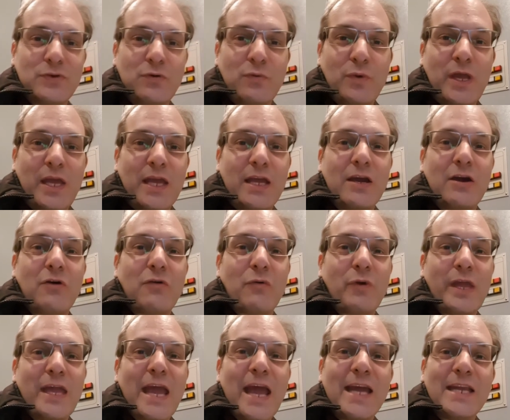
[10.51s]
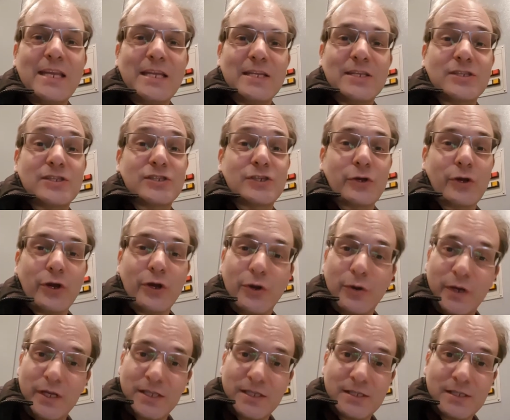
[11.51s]
We created
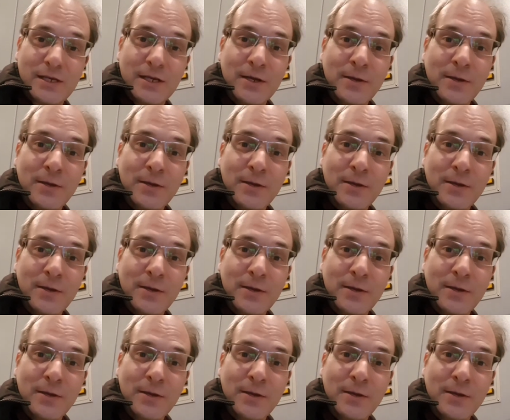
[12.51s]
circuits